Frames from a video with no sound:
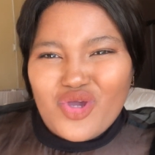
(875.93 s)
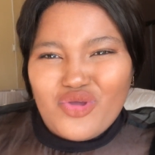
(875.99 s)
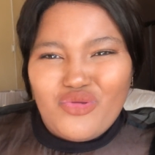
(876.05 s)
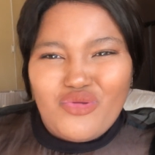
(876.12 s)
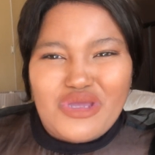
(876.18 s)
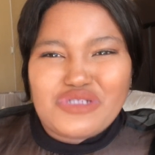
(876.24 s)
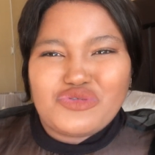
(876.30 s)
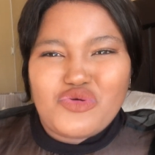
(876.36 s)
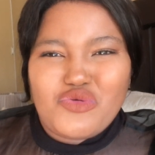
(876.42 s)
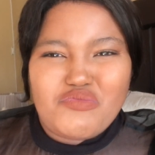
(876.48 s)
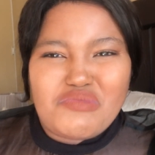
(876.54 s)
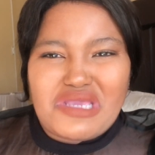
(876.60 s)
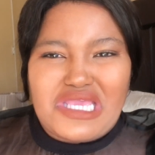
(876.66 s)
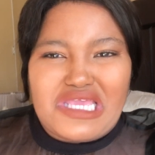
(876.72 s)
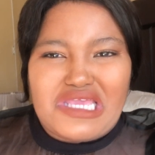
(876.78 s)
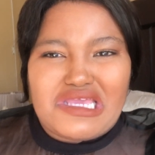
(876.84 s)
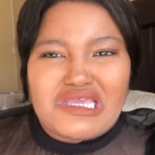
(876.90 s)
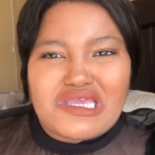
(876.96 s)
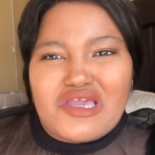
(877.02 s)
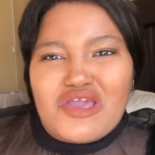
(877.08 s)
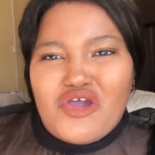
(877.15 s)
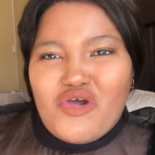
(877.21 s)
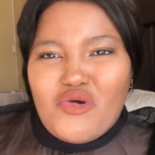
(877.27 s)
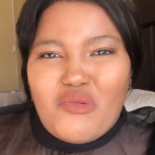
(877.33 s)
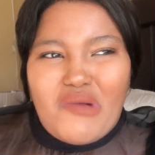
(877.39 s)
you're too big,
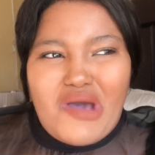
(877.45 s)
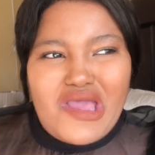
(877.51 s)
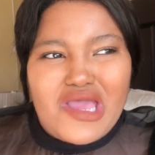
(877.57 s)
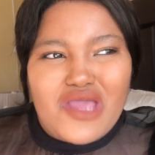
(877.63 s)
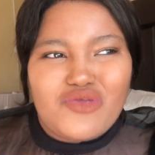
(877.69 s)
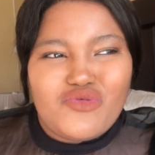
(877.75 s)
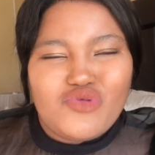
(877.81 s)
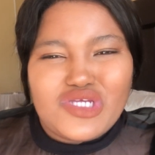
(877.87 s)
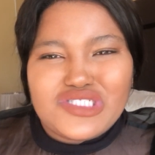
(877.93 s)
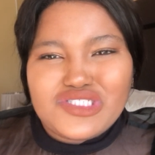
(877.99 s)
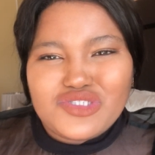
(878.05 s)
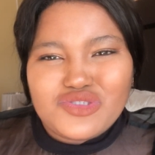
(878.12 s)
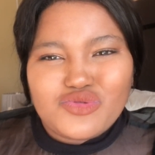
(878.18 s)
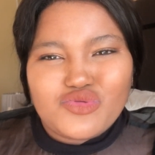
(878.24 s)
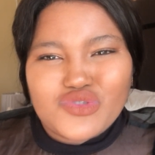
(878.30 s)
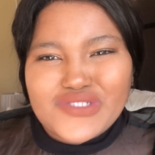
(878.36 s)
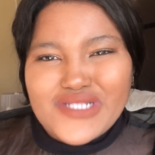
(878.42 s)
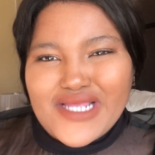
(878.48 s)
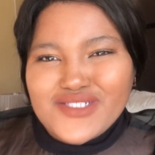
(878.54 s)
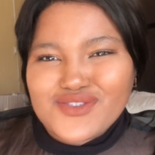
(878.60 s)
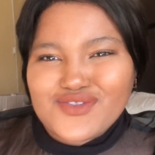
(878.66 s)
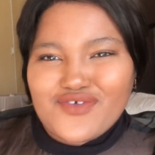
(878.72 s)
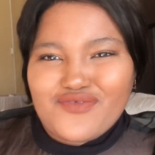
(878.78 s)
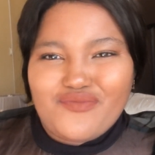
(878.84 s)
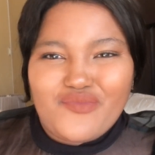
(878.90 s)
why are you eating two
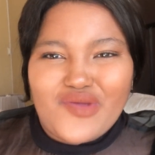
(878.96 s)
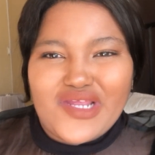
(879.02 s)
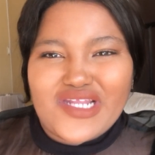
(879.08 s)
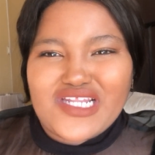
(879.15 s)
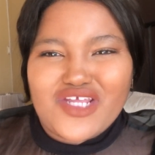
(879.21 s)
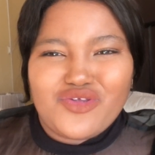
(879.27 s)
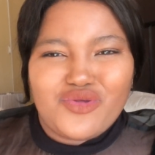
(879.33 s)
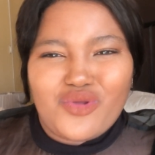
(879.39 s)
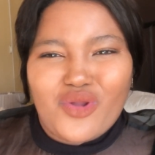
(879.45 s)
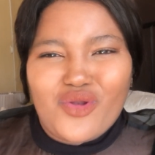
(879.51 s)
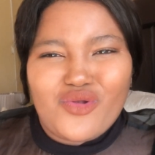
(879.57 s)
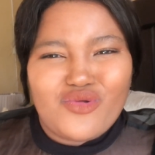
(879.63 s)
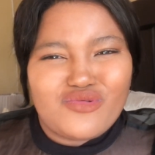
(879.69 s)
slices of bread and you're not